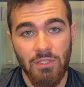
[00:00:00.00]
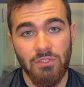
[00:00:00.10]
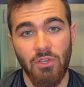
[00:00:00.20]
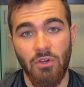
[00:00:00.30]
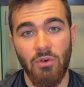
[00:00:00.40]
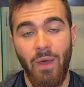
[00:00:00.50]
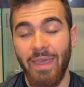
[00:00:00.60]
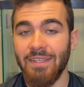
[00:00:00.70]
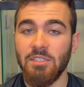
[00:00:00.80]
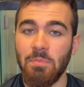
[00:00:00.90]
So
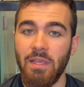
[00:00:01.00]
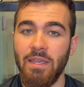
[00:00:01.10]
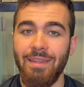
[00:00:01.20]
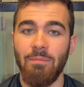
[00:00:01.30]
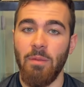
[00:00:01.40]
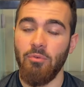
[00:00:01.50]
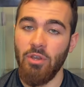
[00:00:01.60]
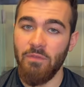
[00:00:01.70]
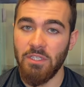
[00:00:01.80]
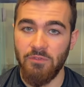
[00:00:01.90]
I explained in my
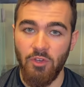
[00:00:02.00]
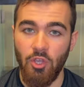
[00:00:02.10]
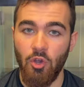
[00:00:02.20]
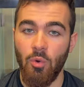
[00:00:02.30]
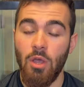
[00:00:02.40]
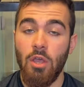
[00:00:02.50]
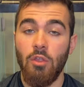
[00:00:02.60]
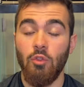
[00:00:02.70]
previous video